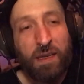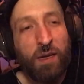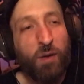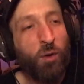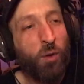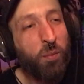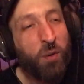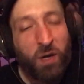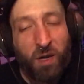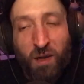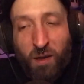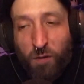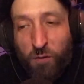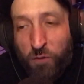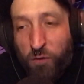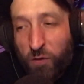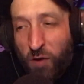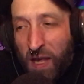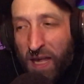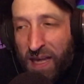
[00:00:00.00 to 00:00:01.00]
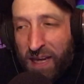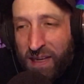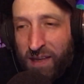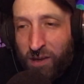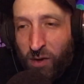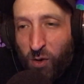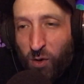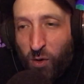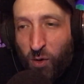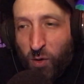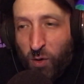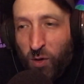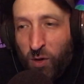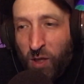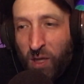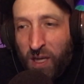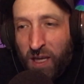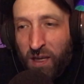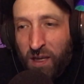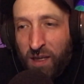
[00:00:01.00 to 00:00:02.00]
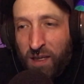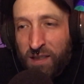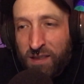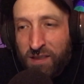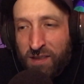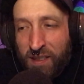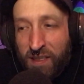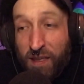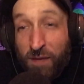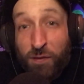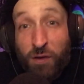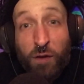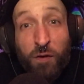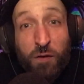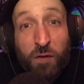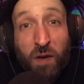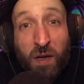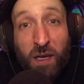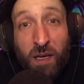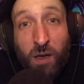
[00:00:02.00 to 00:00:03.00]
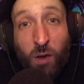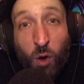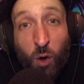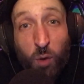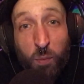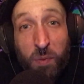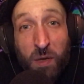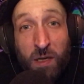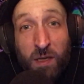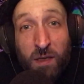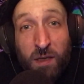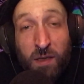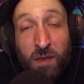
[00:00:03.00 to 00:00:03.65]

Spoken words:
we'll put a little flag in the hole to give you fucking hope.